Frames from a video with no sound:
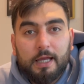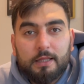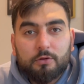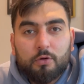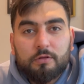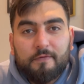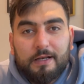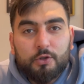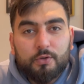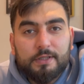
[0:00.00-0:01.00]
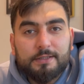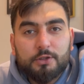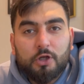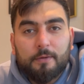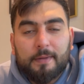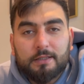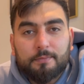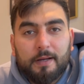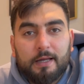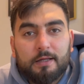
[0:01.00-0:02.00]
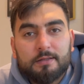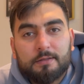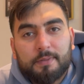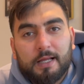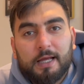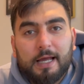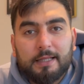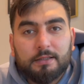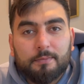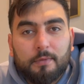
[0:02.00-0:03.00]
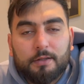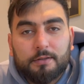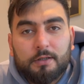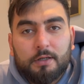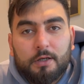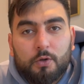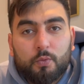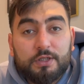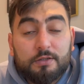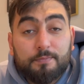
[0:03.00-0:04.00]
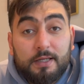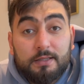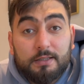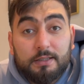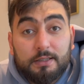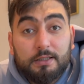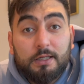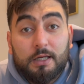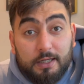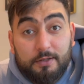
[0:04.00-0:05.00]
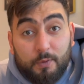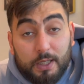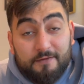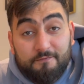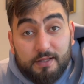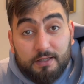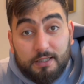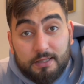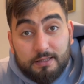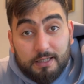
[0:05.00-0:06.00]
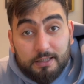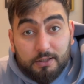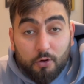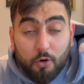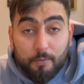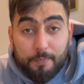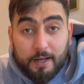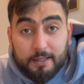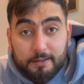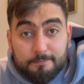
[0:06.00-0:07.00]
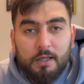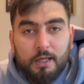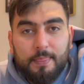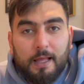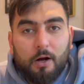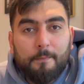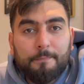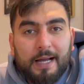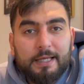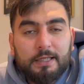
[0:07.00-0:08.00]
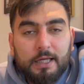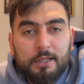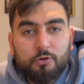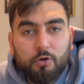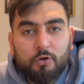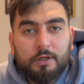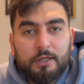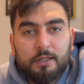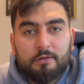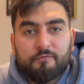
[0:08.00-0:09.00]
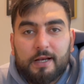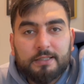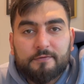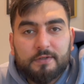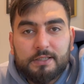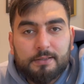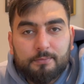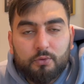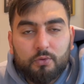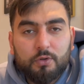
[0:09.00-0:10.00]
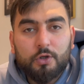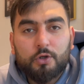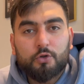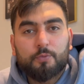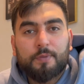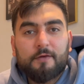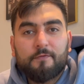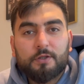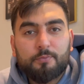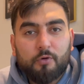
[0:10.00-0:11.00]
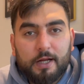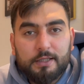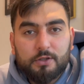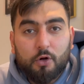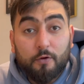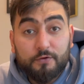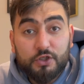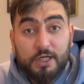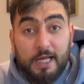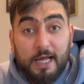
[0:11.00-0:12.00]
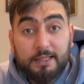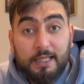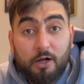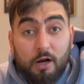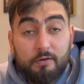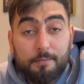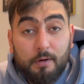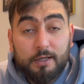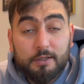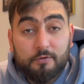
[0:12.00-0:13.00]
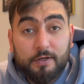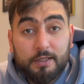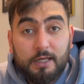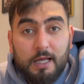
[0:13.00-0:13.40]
stock's value is determined by supply and demand, which is basically when an investor is selling or buying. Now, buying a stock is relatively simple. You pay for the price of the share at that current market rate.